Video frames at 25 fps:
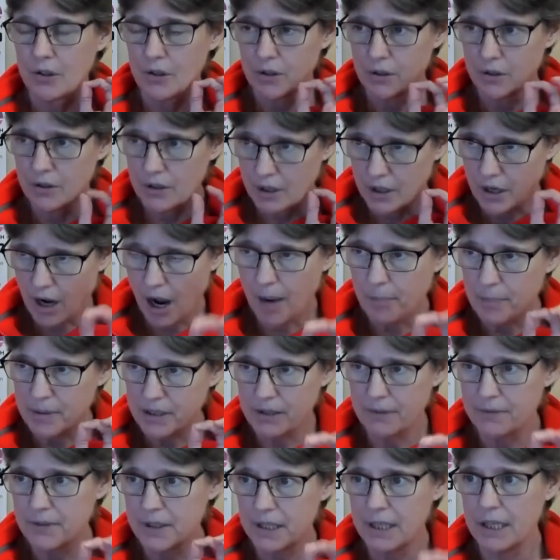the copies
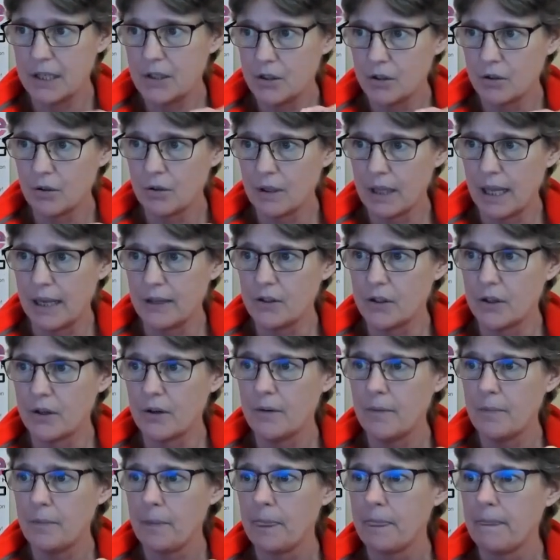of the digital ledger,